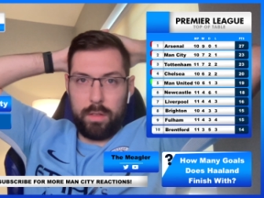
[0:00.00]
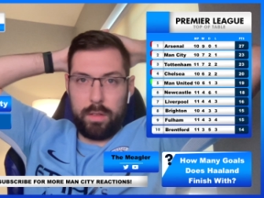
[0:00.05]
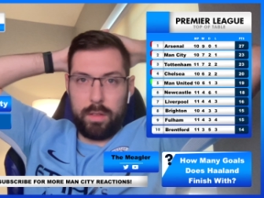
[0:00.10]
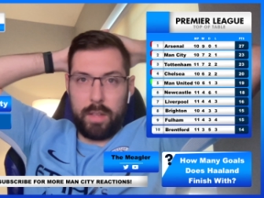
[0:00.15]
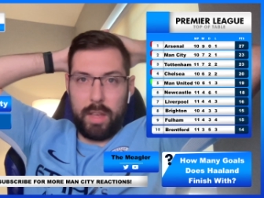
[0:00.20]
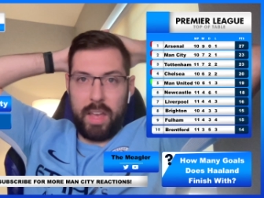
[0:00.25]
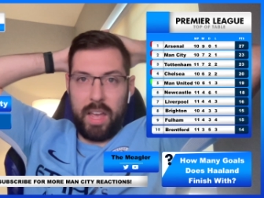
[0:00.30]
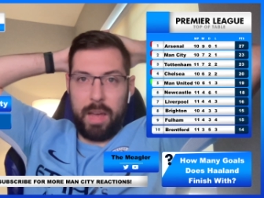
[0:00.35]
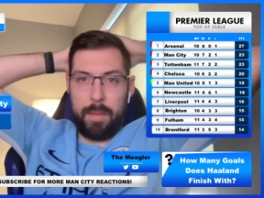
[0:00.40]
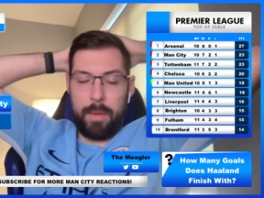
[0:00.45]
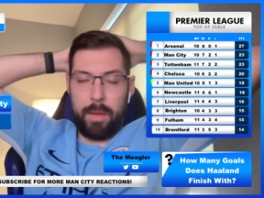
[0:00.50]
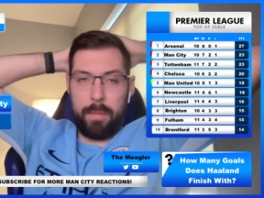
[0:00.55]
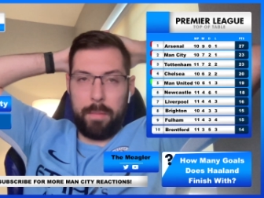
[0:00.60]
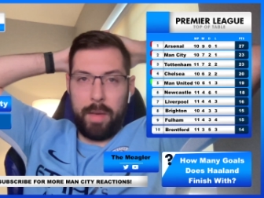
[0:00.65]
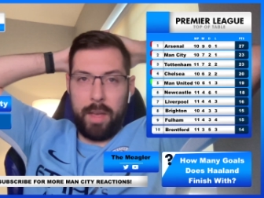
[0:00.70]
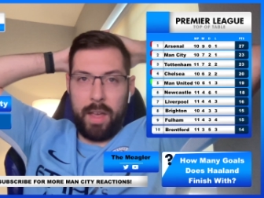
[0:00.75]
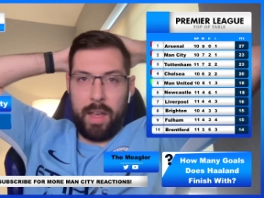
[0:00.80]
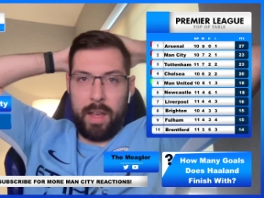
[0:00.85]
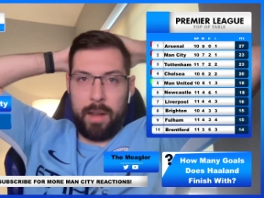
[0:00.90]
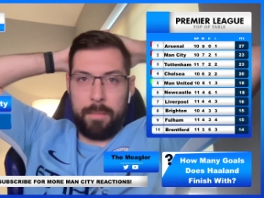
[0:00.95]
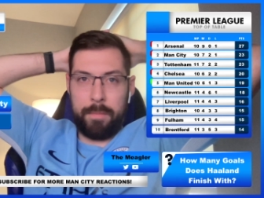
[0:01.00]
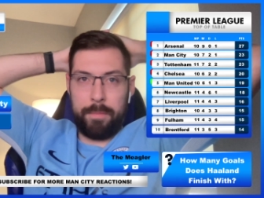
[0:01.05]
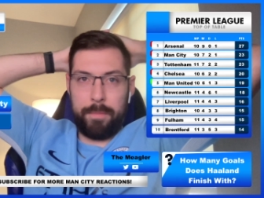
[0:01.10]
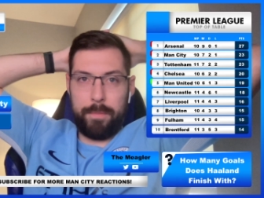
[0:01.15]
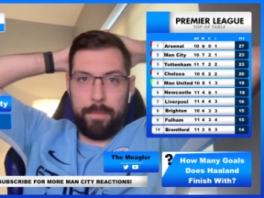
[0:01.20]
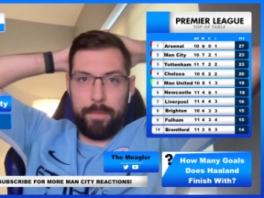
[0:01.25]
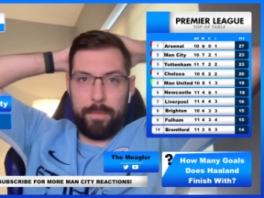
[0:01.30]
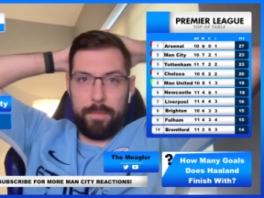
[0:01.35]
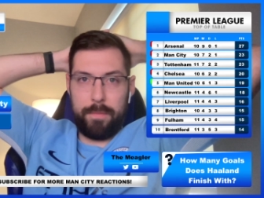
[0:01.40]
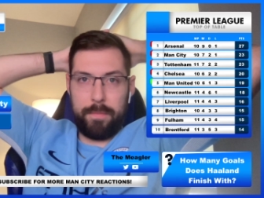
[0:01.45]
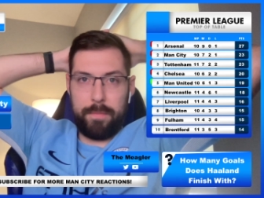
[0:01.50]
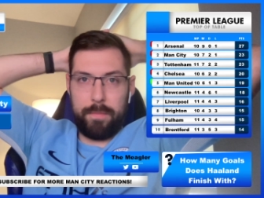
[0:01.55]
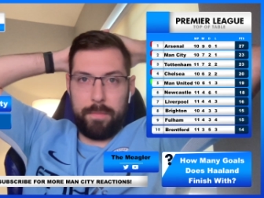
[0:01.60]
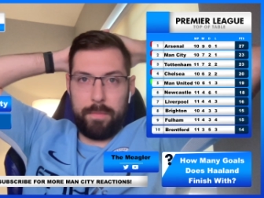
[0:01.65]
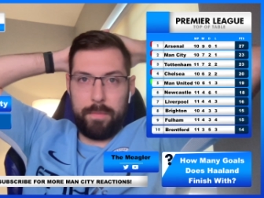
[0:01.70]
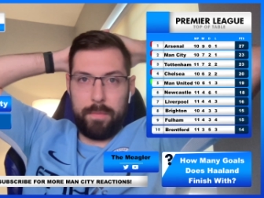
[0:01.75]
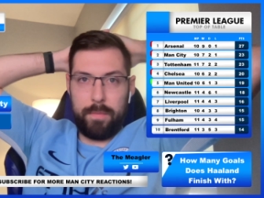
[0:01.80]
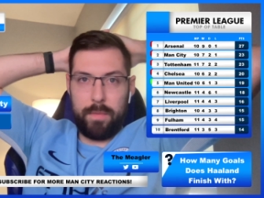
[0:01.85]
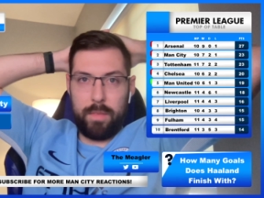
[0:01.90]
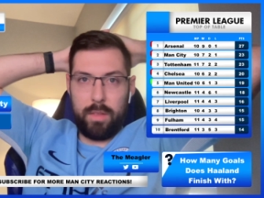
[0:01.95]
Damn it, man.
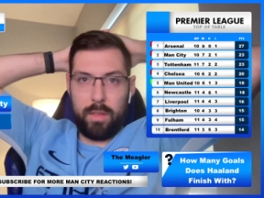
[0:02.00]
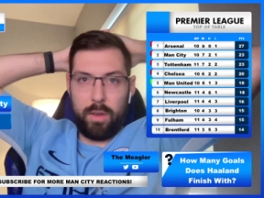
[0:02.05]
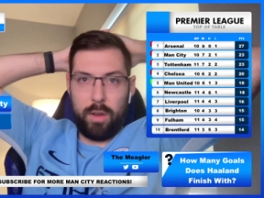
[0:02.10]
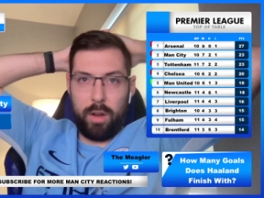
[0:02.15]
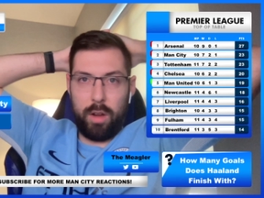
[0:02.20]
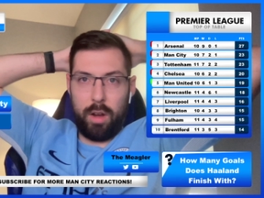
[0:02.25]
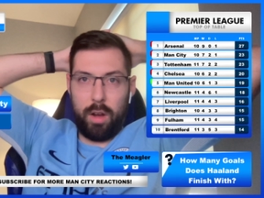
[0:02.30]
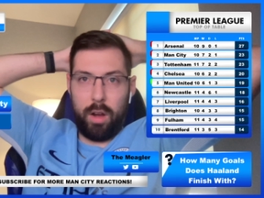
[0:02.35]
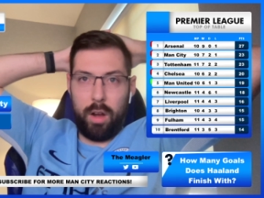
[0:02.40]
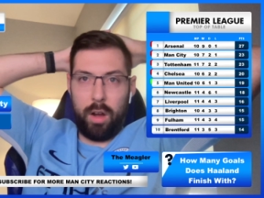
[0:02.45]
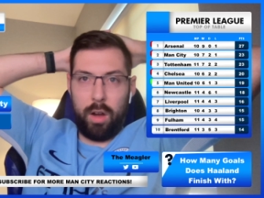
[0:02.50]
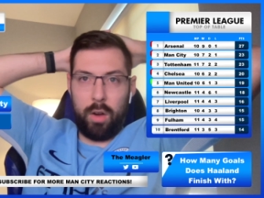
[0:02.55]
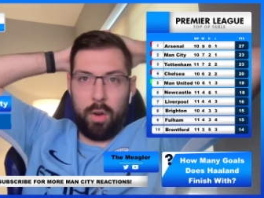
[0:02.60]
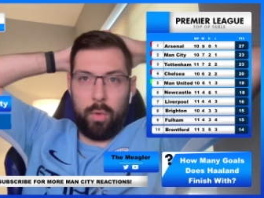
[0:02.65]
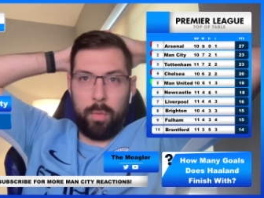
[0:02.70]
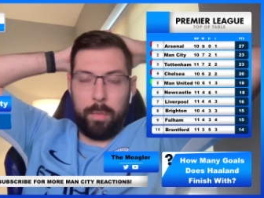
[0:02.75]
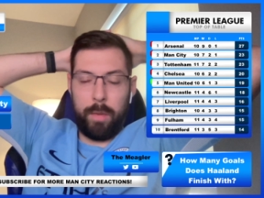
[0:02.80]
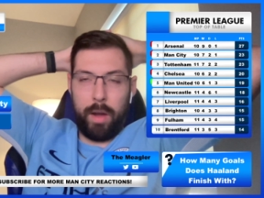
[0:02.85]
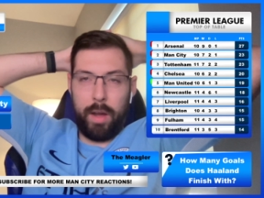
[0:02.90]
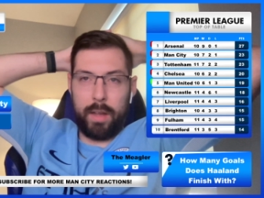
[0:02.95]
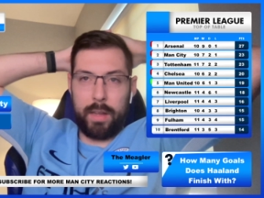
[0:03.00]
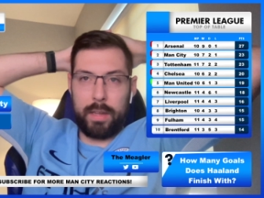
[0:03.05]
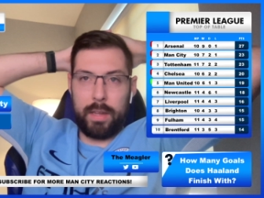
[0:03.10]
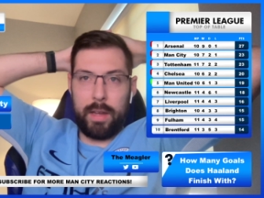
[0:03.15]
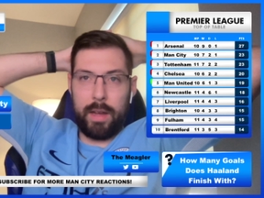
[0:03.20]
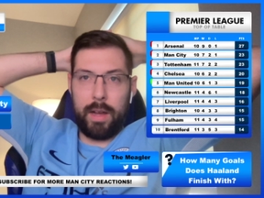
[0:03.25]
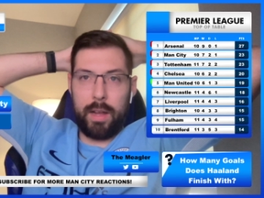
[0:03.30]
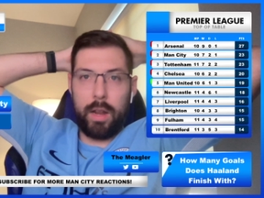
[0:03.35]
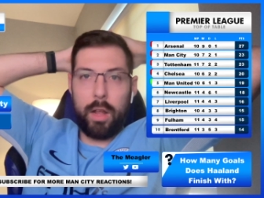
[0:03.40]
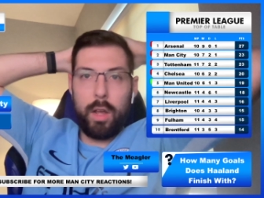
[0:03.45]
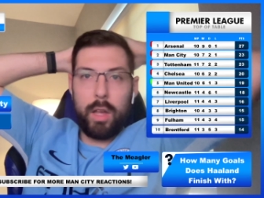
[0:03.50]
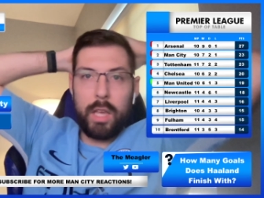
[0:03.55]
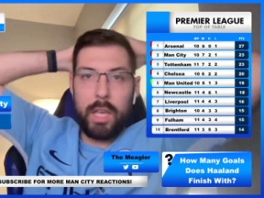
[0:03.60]
Oh my God.